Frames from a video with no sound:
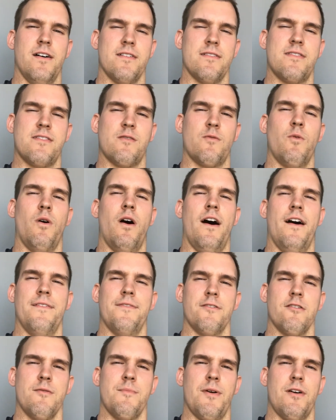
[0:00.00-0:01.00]

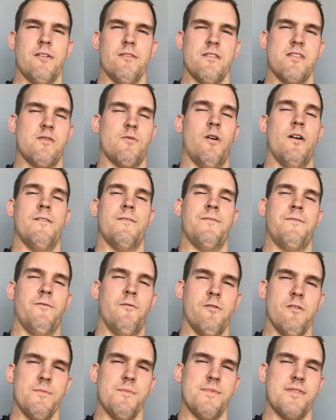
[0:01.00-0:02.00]
squat, or a better squat
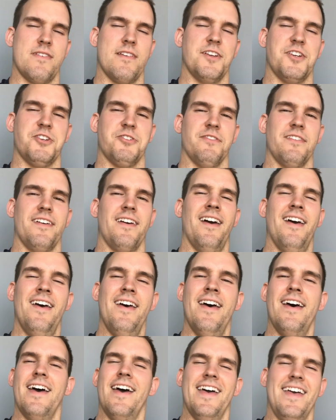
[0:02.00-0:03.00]
form, essentially.
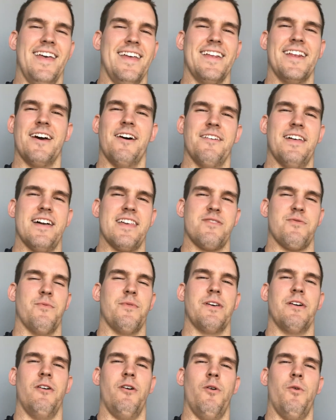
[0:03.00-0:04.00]
And that's what
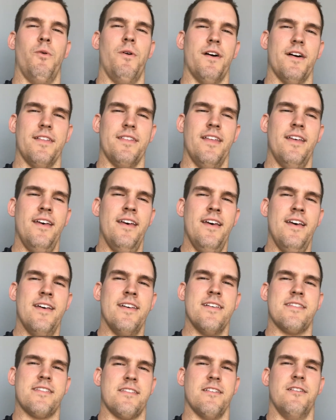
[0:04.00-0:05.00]
we all want.
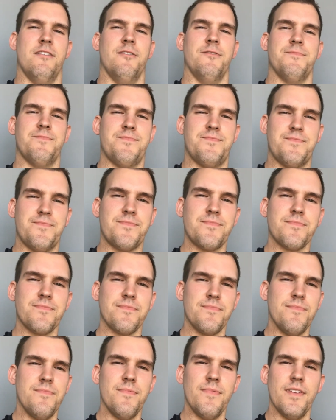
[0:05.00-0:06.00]
So,
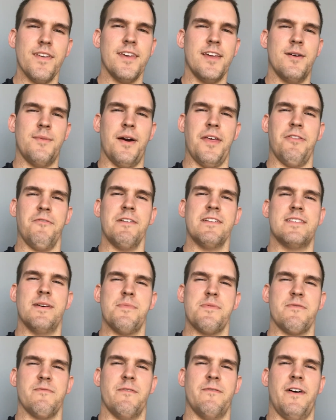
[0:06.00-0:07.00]
my 3
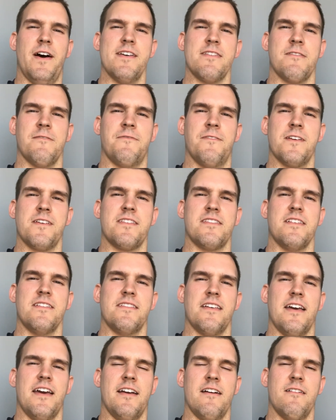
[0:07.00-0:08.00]
tips of advice to fix
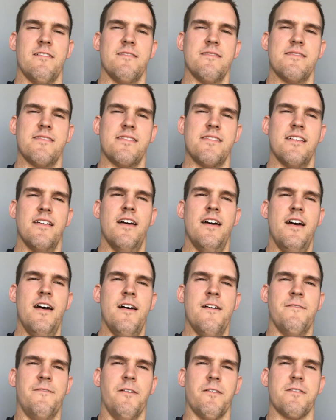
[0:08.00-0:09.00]
these errors:
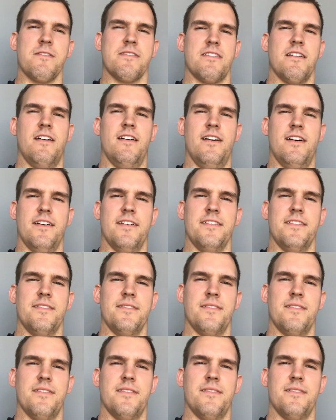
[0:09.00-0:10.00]
focus on
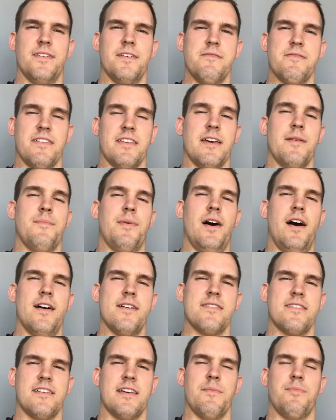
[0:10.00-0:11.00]
using a
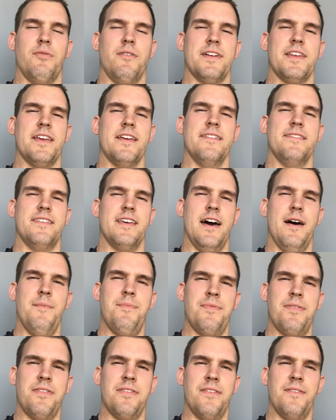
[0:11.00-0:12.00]
box to get plenty of
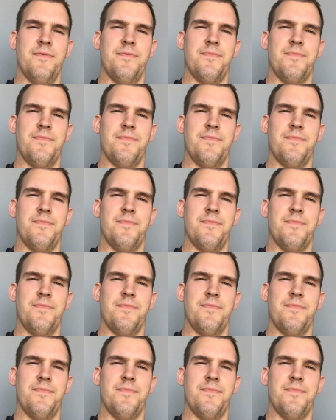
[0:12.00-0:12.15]
depth,